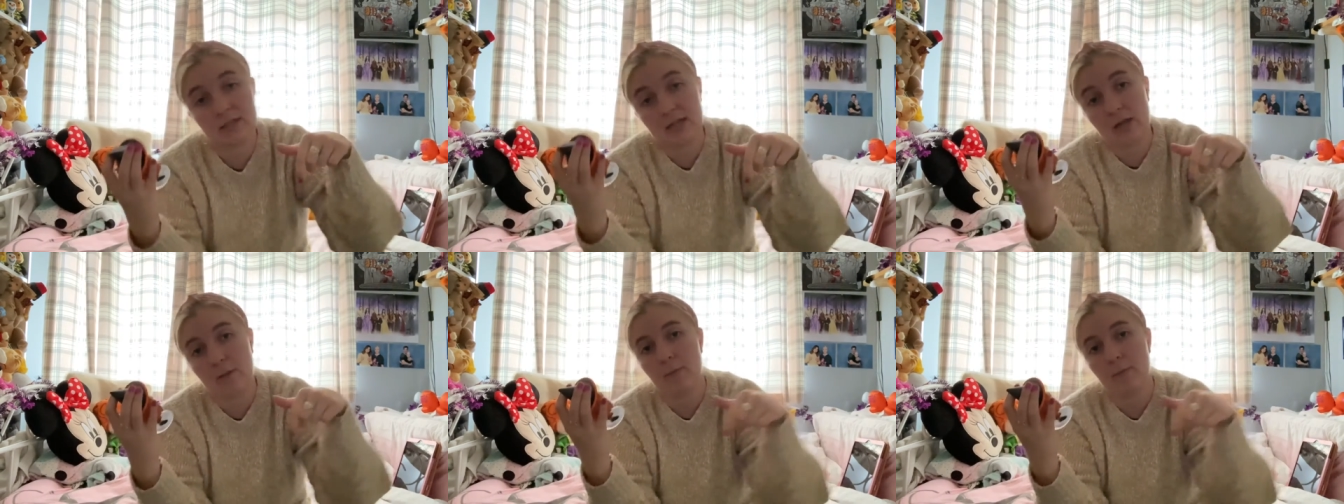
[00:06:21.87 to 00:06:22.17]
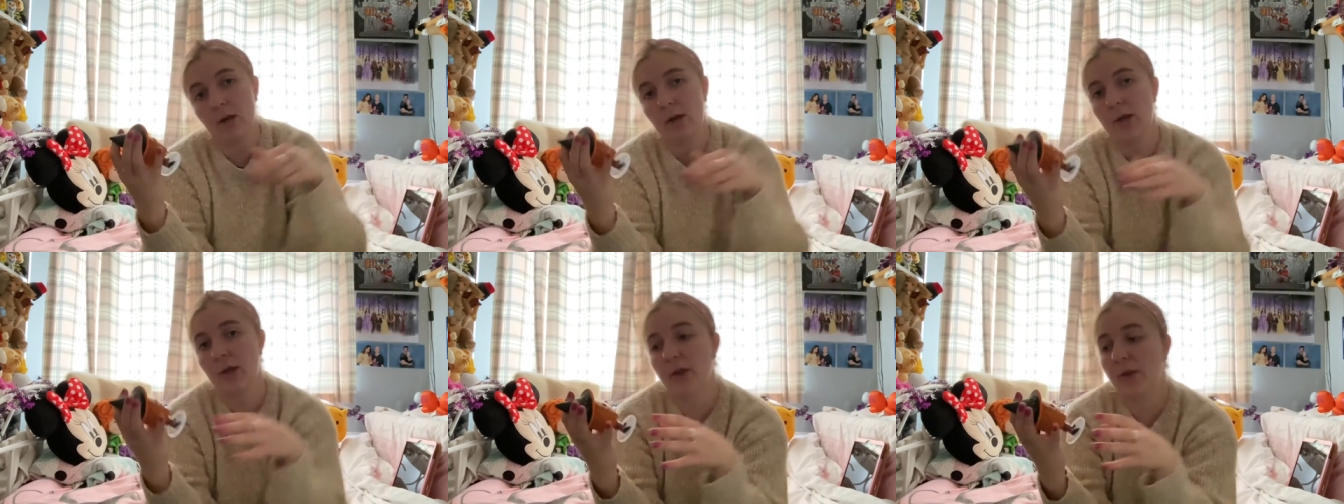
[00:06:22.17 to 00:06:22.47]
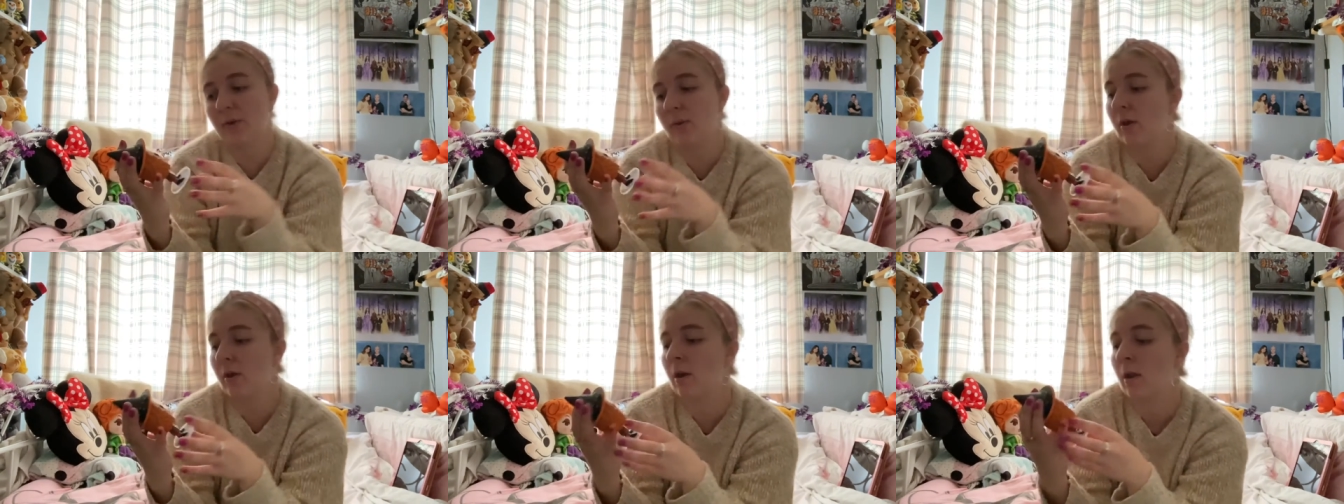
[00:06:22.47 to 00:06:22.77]
down
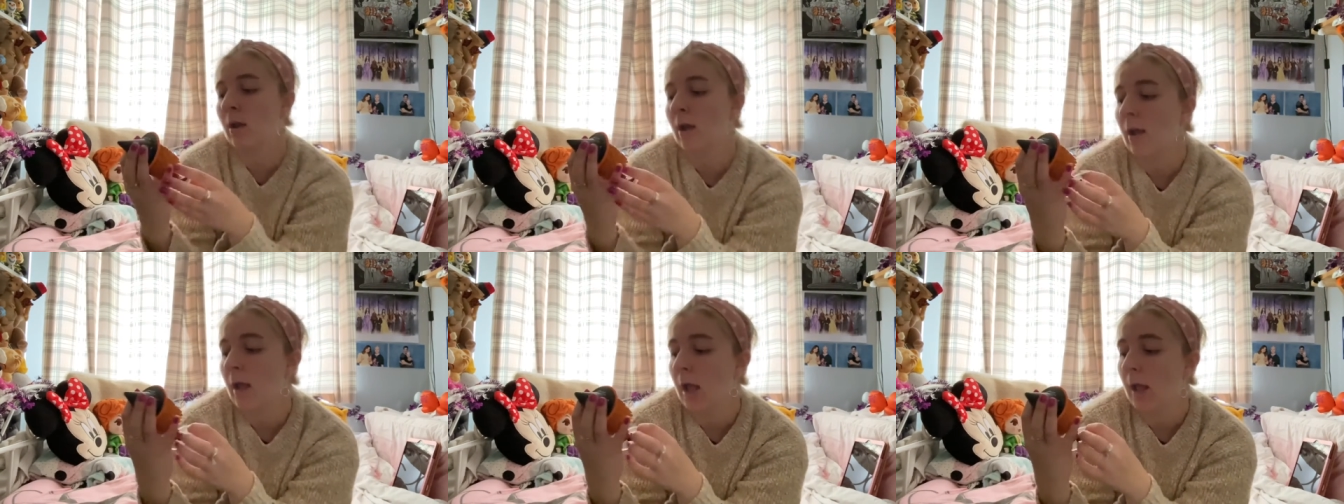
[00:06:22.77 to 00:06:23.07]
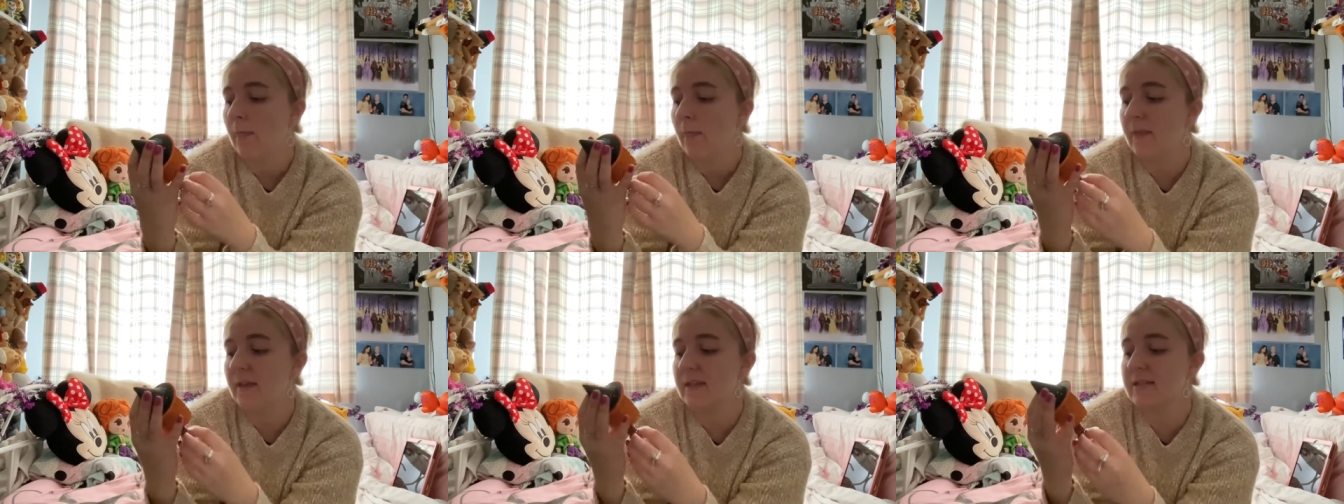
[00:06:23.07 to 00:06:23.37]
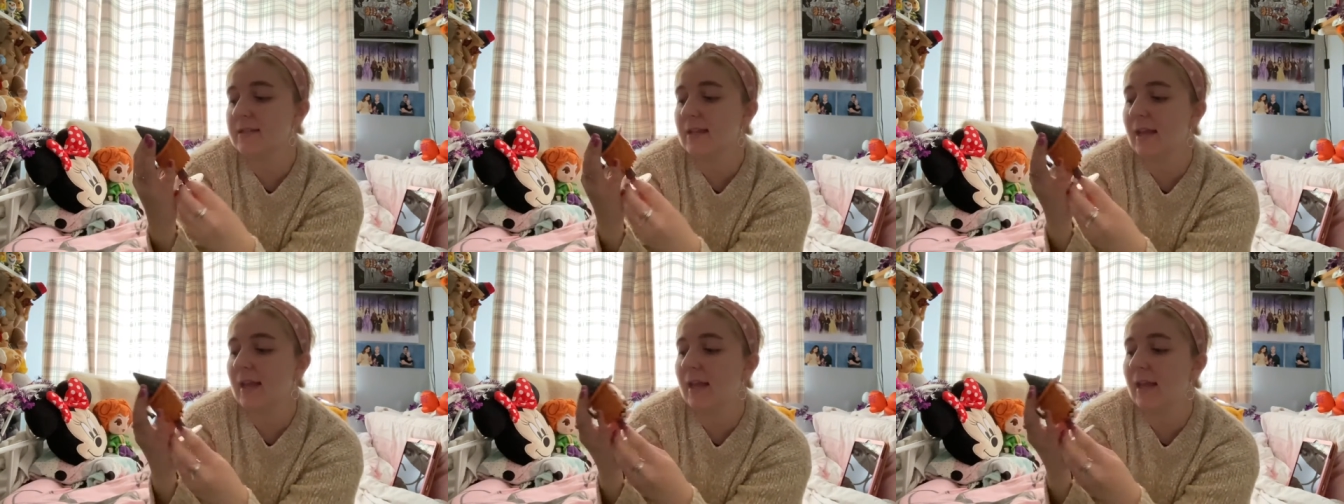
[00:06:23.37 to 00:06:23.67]
below.
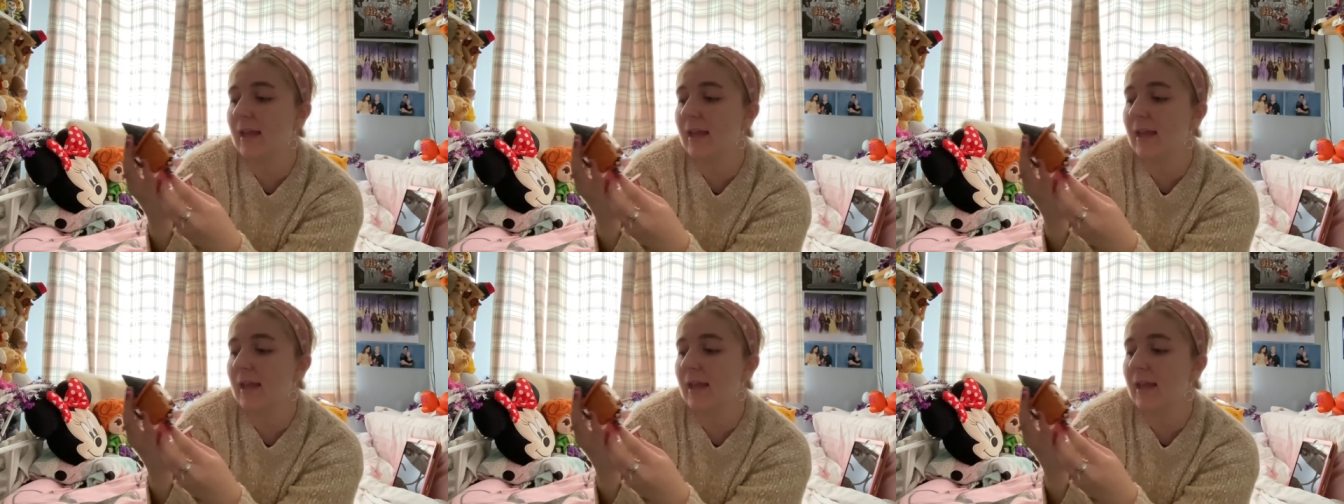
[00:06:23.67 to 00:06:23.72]
This